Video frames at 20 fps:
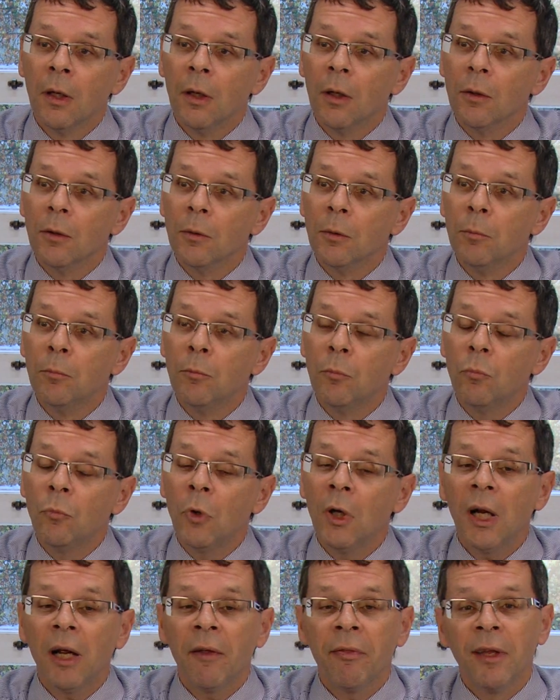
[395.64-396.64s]

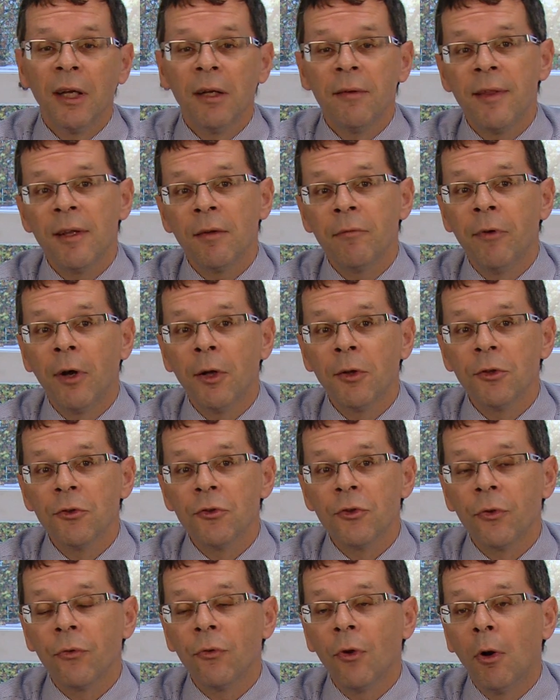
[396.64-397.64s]
Well, I think the
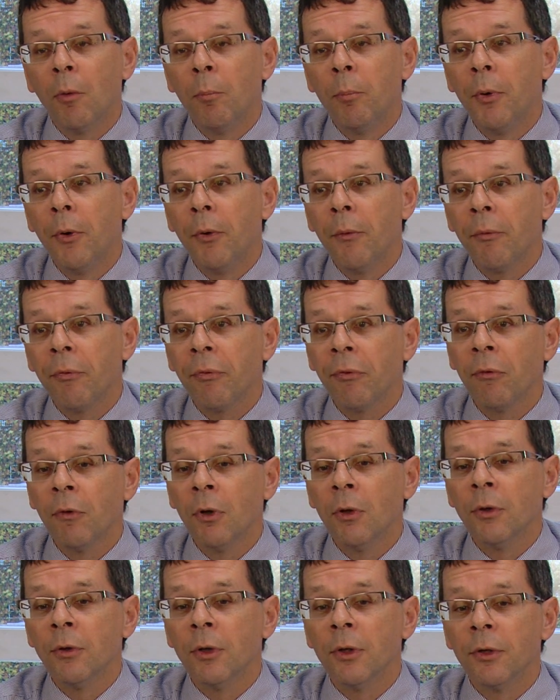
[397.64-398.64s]
advantages are both
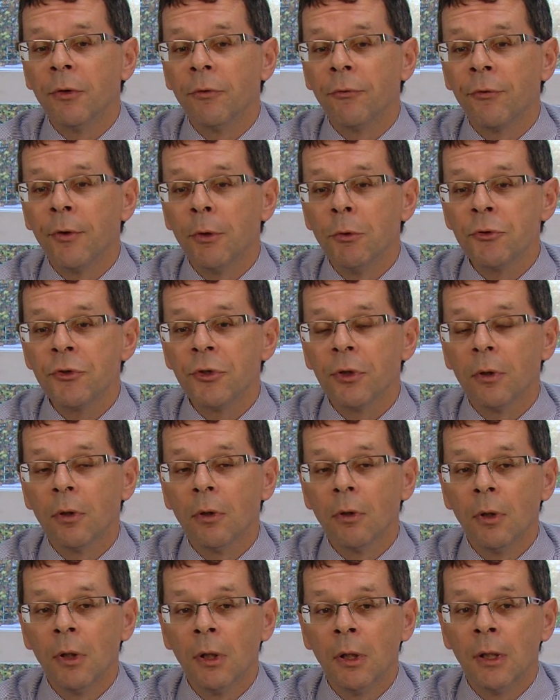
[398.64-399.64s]

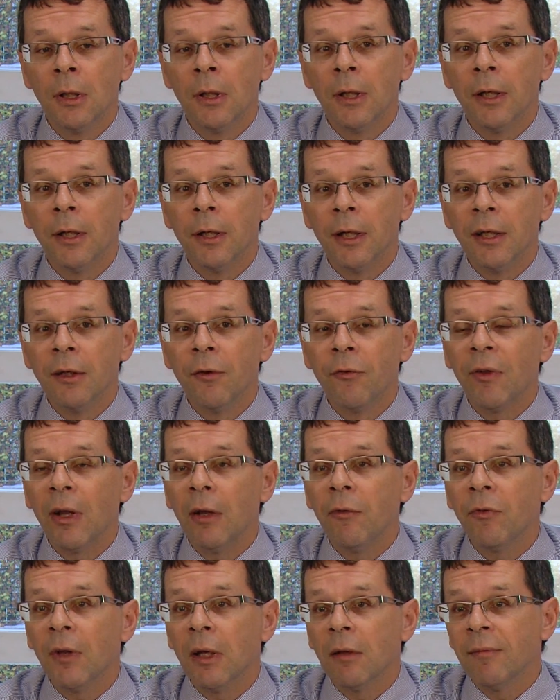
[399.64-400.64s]
social, in the
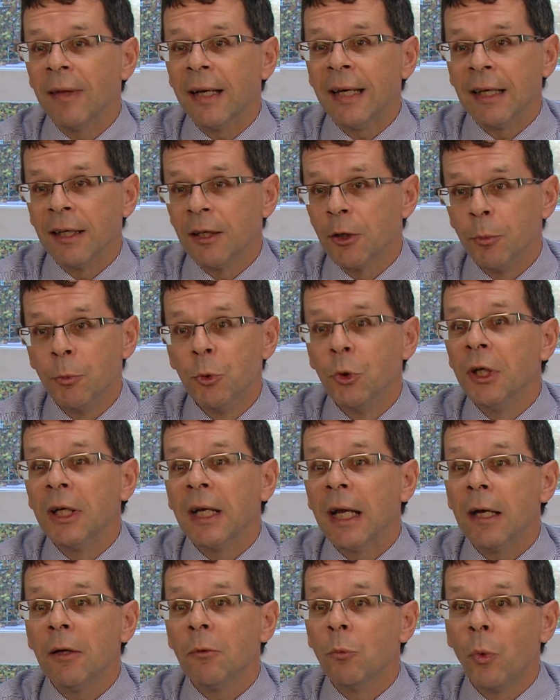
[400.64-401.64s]
sense that they can
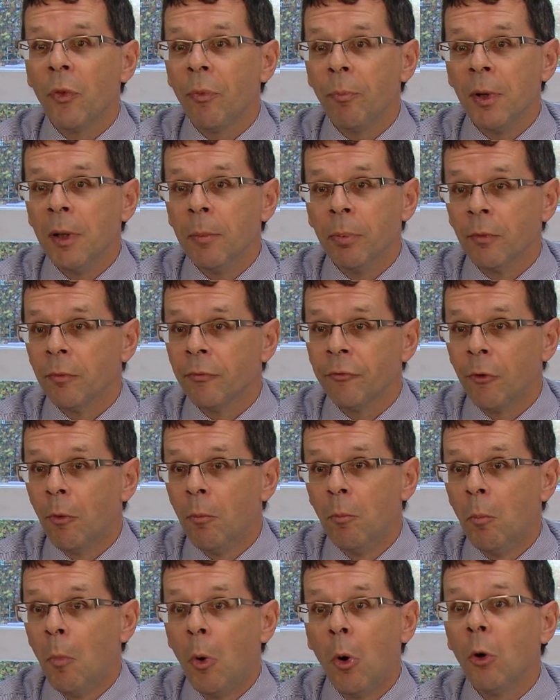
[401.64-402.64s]
communicate with people
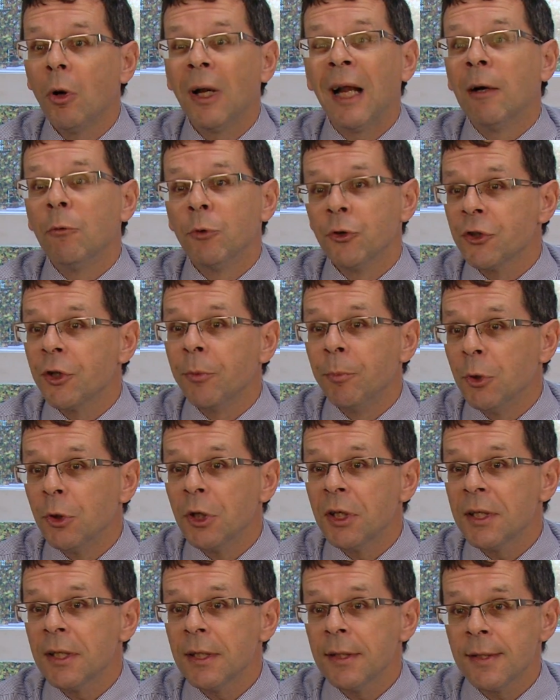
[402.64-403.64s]
from more language
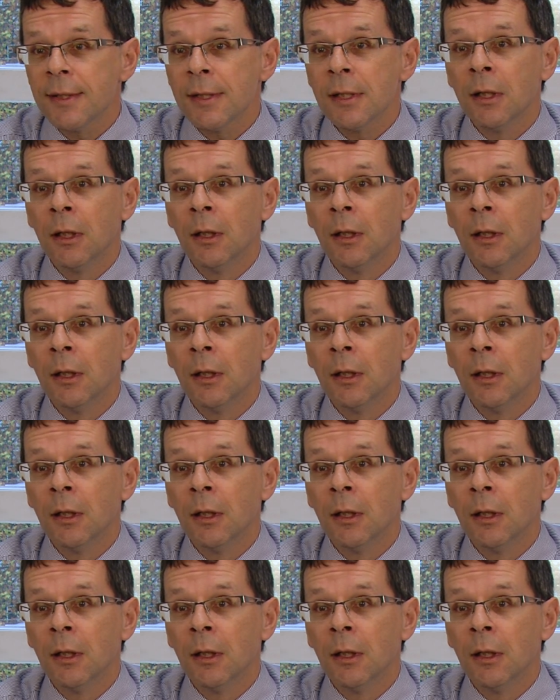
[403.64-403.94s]
communities.